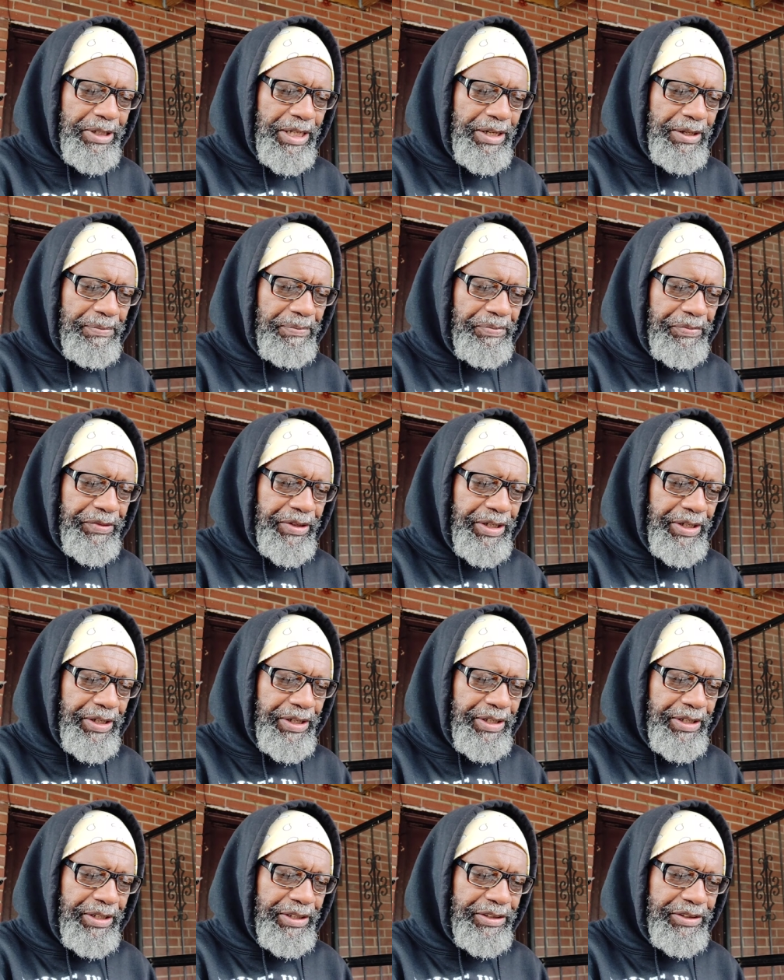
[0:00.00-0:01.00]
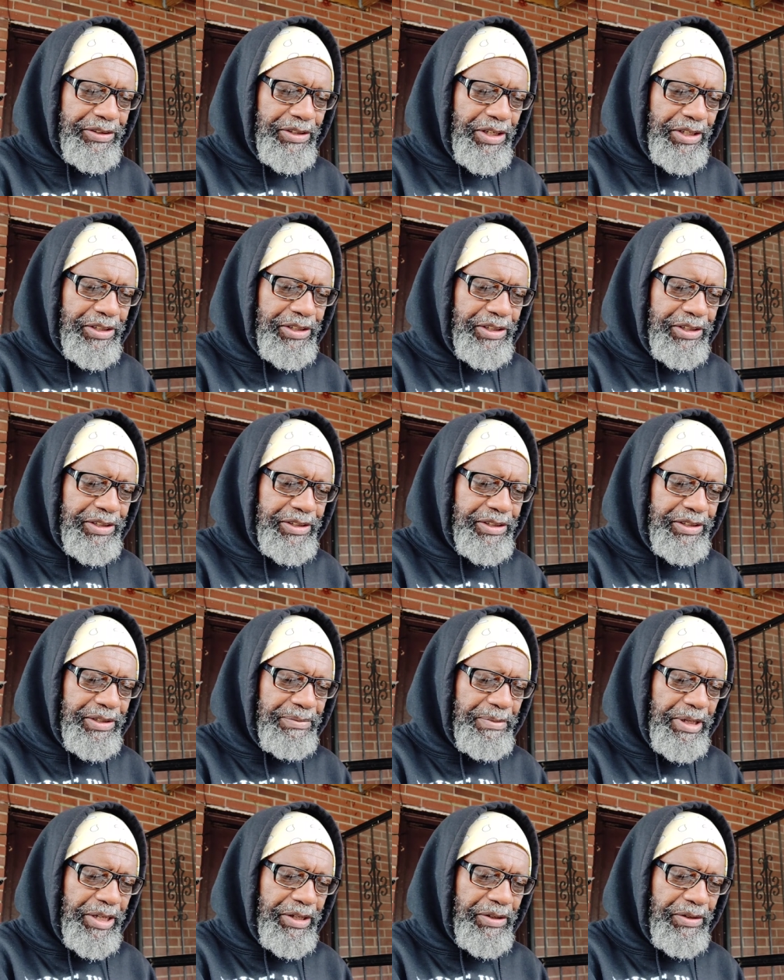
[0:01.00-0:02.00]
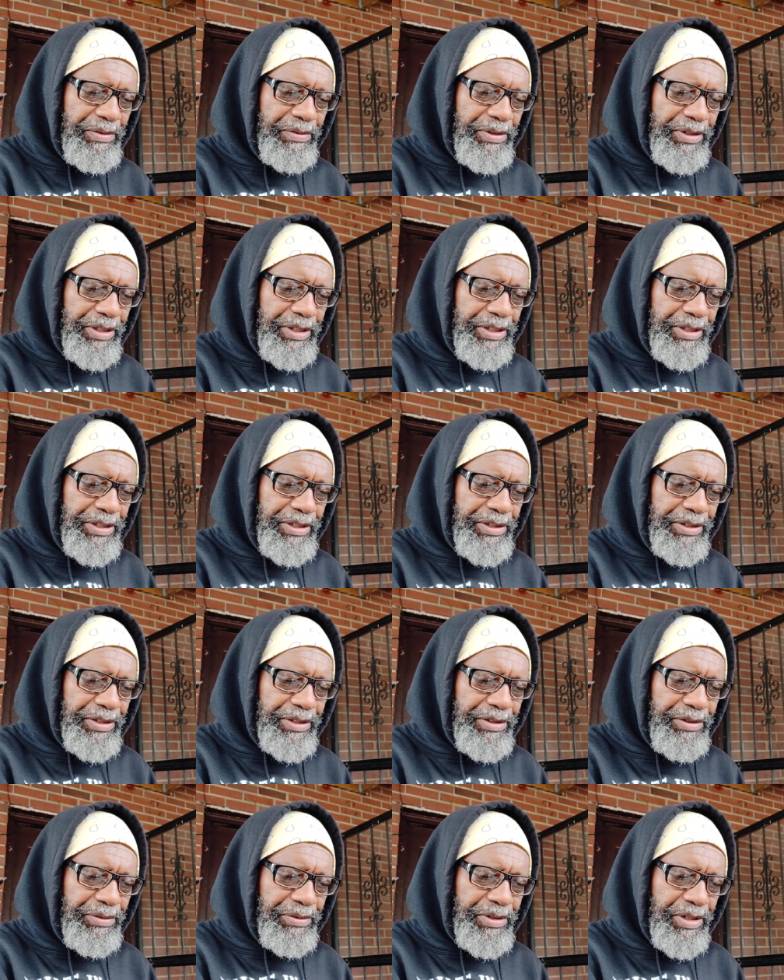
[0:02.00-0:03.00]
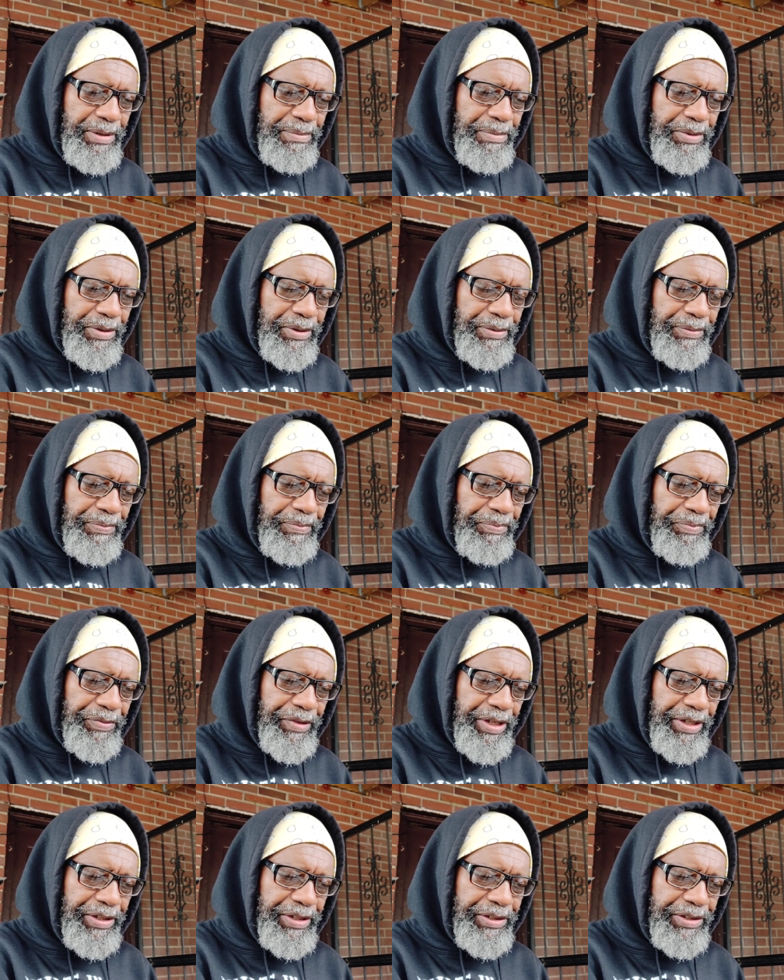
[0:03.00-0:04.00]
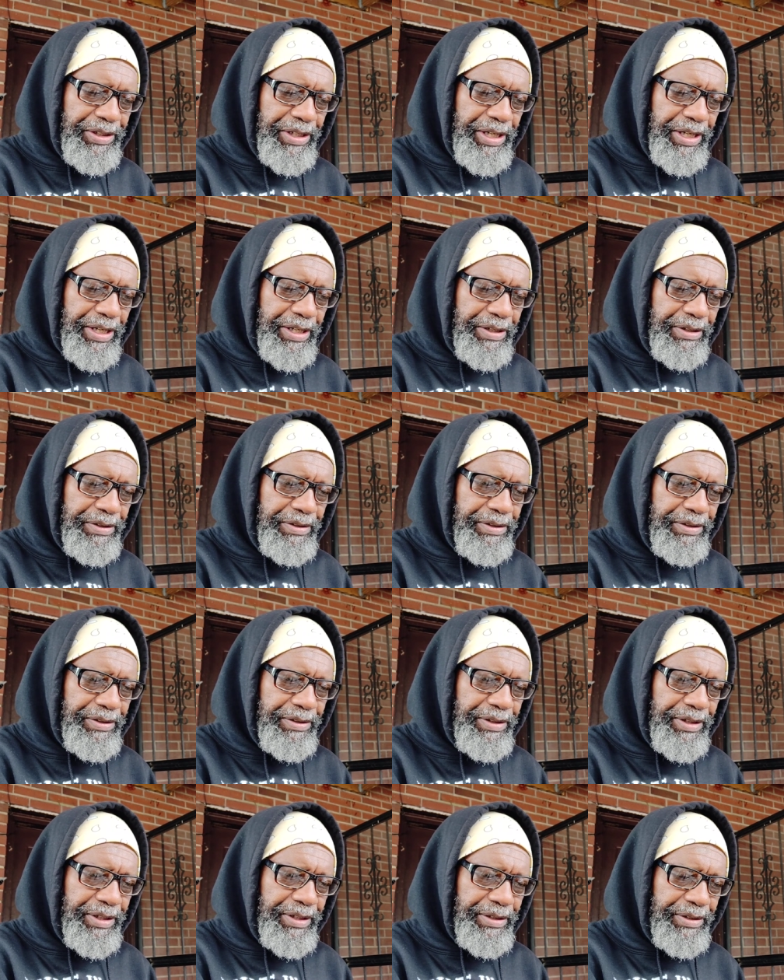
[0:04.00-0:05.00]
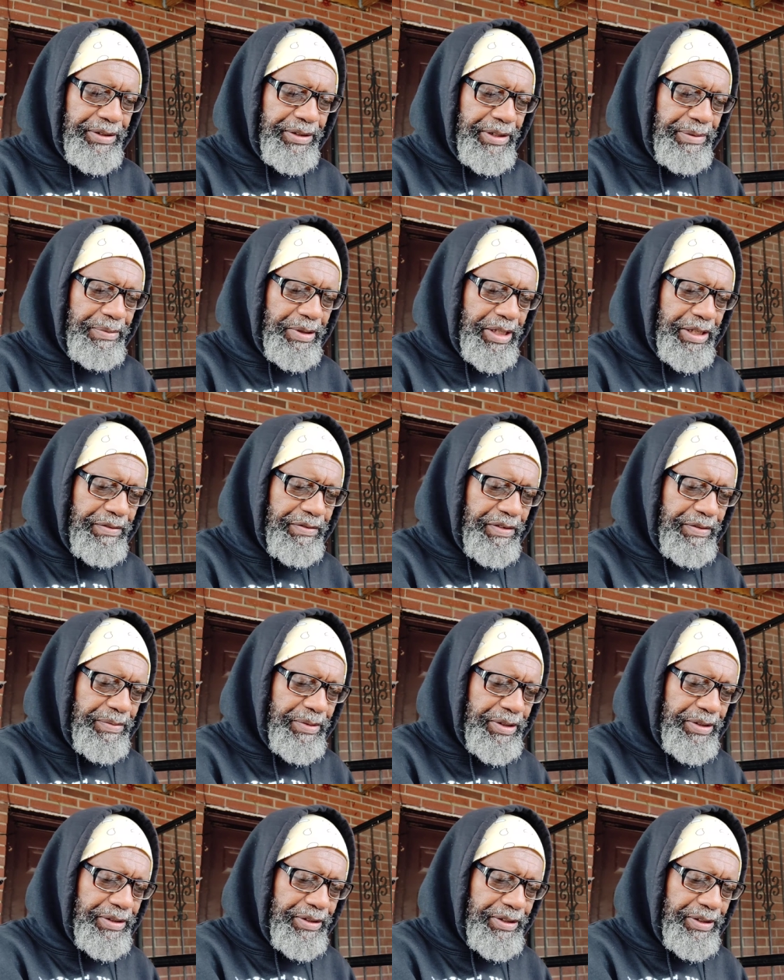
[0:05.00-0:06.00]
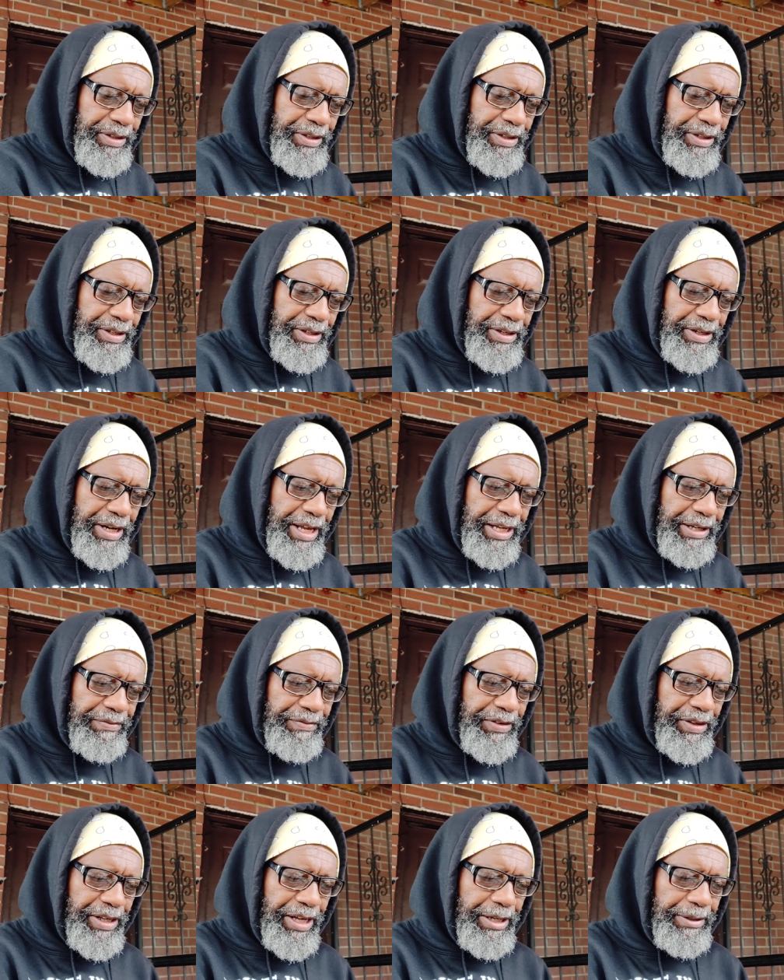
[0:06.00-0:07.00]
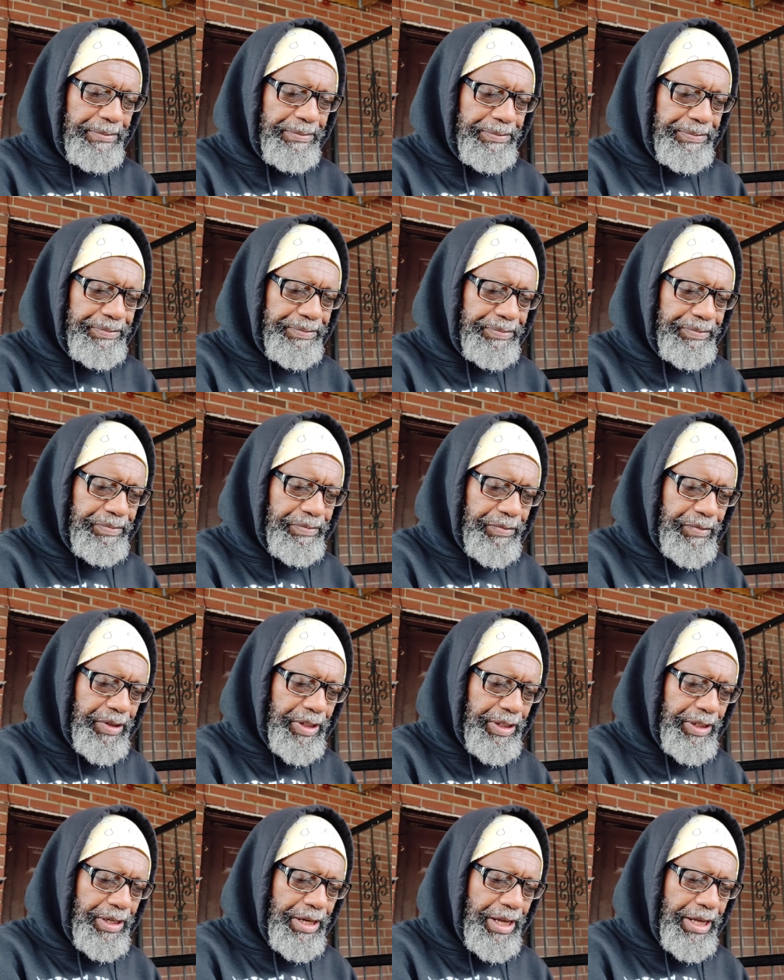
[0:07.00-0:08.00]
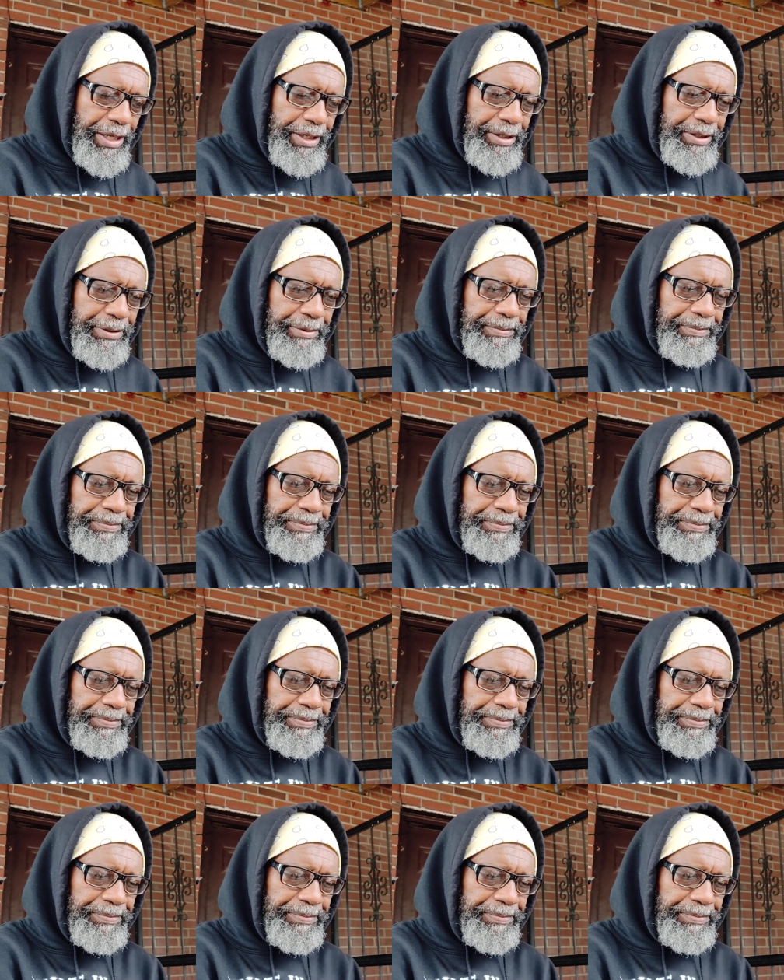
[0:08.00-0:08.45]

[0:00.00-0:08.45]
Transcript: Town is sausage, tomato, cucumber, and this egg thing. Let me give him a like for that. Like.